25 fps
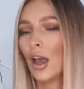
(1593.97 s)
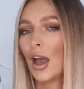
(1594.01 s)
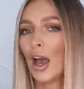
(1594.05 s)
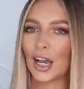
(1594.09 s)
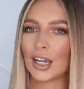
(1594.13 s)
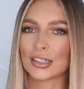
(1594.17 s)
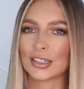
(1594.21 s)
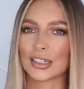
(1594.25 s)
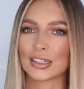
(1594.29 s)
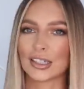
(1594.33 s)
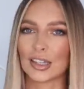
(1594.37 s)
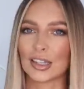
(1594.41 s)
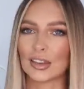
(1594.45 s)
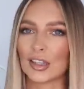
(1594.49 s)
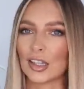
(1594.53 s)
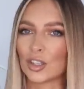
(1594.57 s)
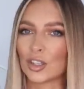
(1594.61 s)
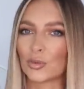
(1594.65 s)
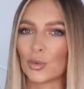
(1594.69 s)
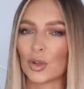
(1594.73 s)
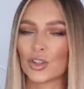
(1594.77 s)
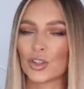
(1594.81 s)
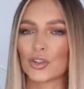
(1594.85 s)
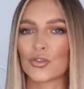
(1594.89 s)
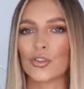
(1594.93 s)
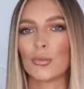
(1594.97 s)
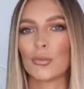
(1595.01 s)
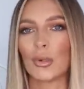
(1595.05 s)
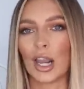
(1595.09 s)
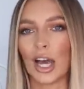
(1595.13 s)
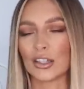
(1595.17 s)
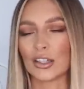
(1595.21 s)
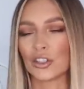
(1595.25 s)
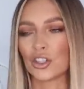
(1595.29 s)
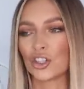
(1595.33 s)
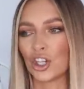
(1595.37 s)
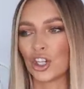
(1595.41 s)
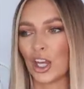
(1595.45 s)
As I said, this one's from
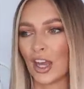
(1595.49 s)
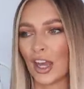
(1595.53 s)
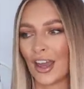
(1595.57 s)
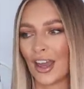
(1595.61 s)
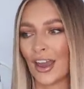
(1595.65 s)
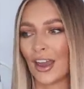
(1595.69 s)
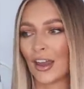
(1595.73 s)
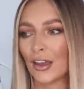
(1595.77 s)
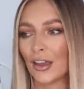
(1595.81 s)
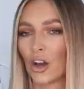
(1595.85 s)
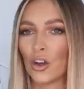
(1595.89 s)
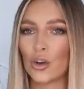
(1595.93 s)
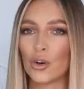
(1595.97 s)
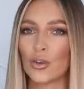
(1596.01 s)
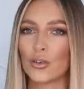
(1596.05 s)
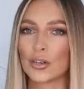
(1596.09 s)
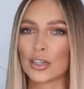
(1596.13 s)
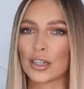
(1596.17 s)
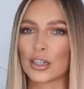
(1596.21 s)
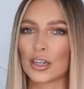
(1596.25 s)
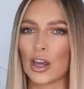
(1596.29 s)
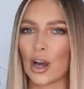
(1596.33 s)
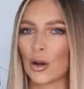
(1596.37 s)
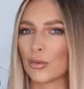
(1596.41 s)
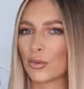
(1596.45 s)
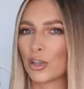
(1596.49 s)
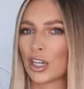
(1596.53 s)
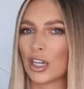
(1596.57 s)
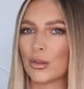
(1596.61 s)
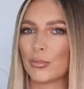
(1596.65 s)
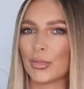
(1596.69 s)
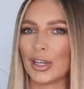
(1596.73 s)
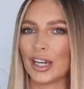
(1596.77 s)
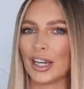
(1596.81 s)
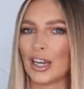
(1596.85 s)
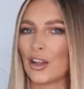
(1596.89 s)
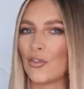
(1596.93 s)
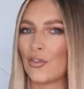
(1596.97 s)
last year. I already know I'm gonna
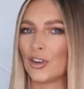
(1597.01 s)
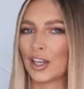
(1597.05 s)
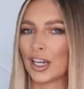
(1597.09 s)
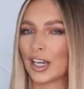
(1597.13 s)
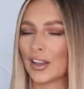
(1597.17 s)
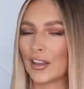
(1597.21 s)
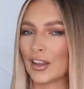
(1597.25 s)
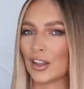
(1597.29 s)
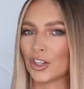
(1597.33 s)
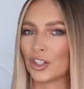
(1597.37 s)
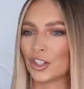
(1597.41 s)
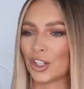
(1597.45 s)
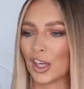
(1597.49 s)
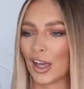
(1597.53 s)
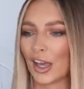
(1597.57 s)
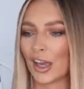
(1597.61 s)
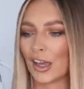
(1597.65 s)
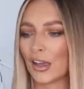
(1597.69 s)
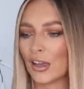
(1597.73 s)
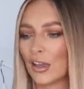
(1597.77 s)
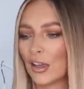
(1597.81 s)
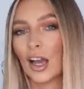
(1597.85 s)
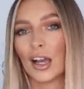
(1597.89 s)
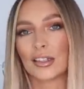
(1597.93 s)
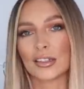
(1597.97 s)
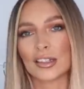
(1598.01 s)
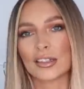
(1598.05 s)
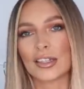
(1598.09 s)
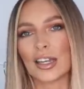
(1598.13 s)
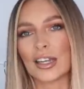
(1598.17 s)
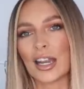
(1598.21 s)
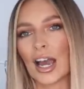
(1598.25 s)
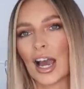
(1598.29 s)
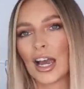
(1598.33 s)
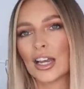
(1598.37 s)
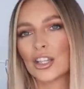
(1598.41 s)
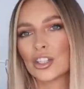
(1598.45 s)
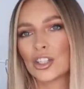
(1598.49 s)
be living it this year. As I
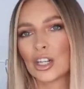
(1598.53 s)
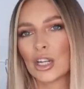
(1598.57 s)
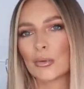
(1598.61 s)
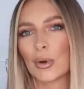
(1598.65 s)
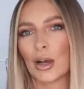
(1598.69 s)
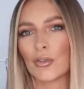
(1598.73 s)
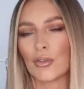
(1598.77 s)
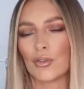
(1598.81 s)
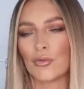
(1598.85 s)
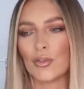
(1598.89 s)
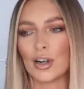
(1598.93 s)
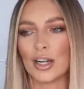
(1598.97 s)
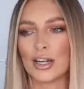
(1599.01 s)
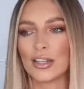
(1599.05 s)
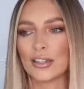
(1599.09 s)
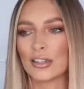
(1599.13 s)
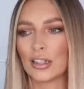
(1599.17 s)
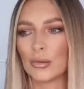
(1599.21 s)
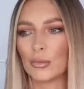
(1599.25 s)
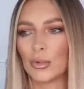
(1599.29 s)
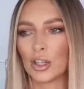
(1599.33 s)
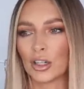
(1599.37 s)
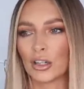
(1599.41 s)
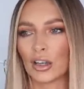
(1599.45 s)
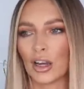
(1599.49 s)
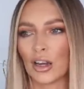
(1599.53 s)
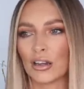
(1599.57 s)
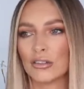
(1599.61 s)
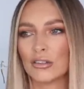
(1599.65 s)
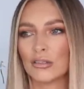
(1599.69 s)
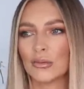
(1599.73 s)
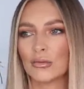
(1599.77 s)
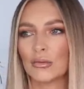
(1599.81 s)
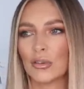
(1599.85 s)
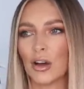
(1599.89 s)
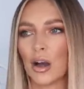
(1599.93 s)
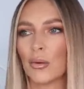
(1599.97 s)
said, H&M have a really similar coat.